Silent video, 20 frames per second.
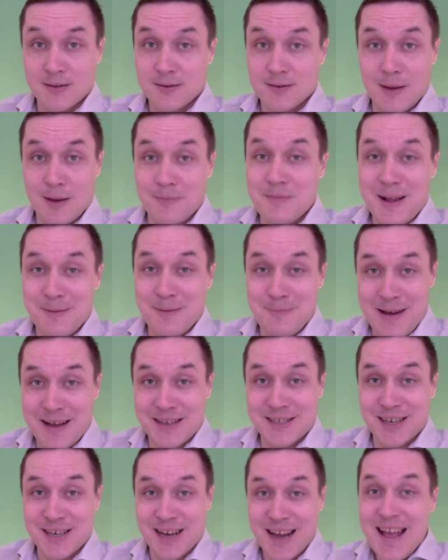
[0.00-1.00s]
I'm not
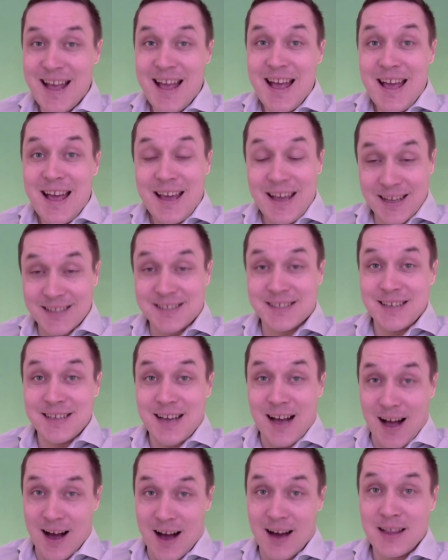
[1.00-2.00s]
magic. It's
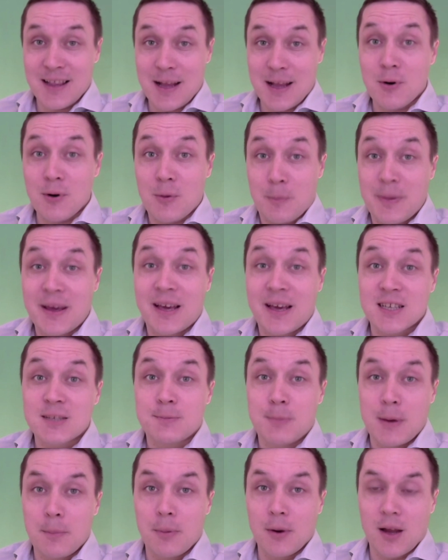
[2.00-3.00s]
a high number because
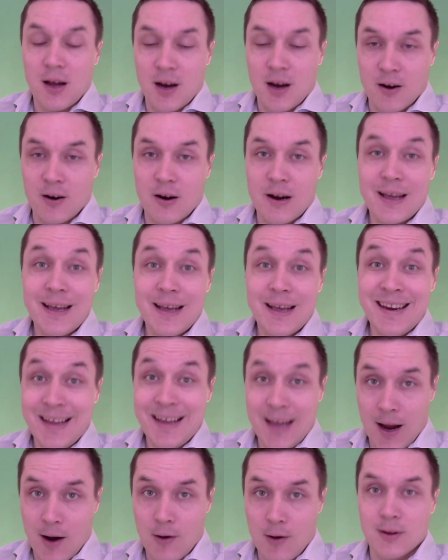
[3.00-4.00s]
people are
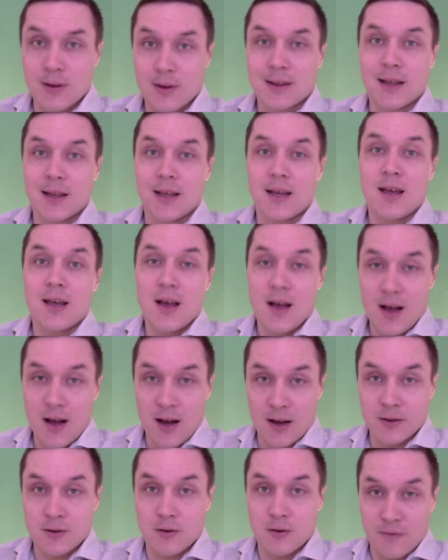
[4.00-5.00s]
inherently
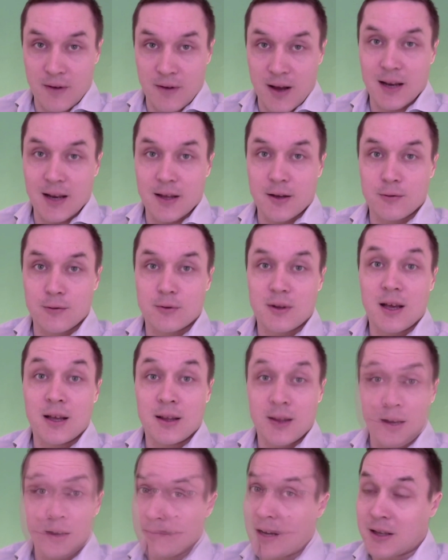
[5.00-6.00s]
undervalued
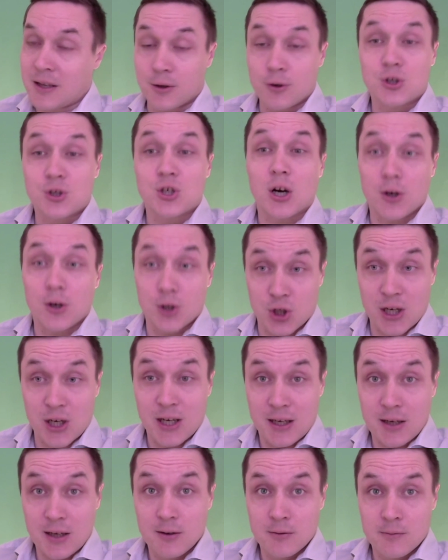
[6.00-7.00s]
and under-
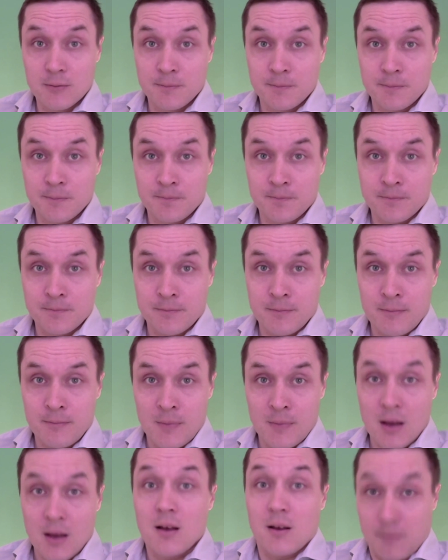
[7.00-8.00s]
undercharging.
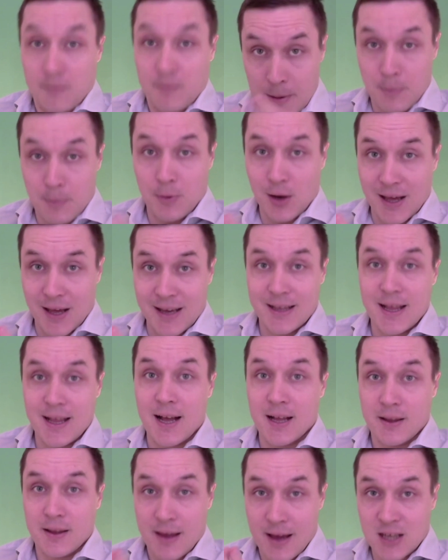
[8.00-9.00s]
People like
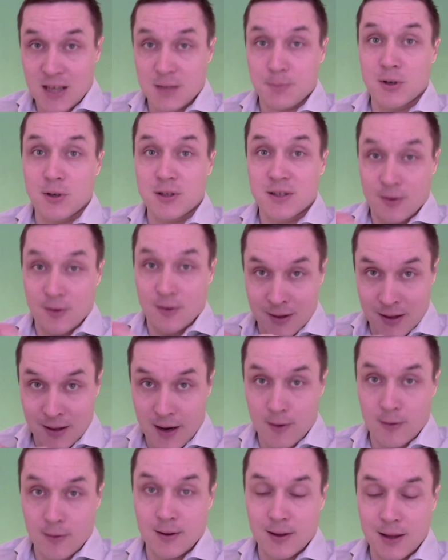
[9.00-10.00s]
that. Experts are
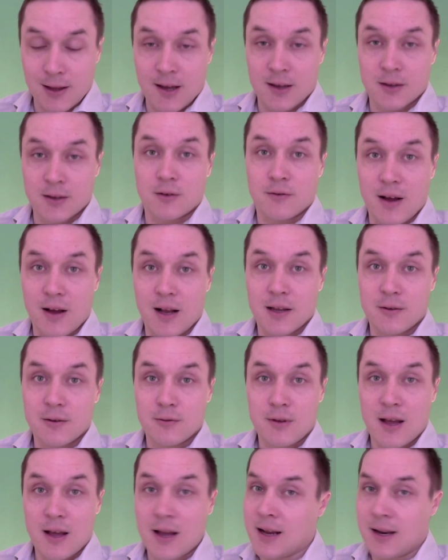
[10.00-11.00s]
inherently undervalued.
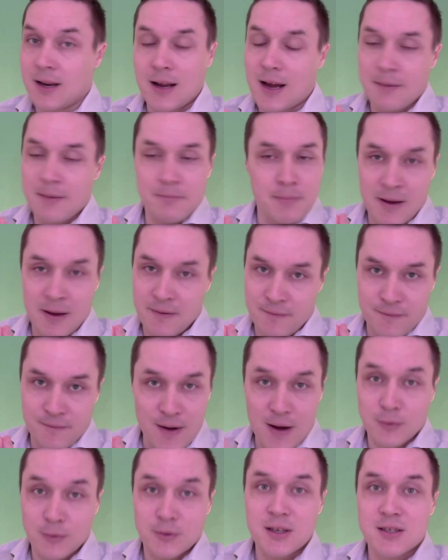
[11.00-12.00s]
And I, have
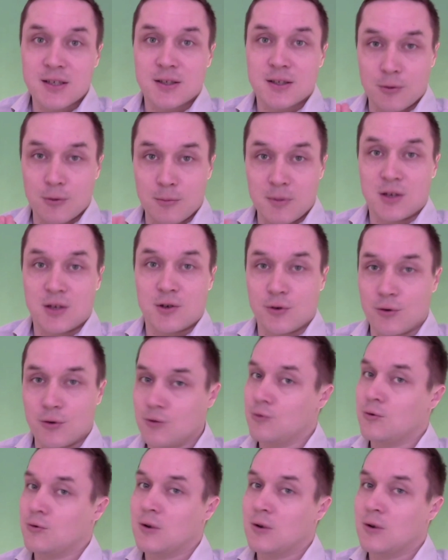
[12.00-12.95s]
found this to be true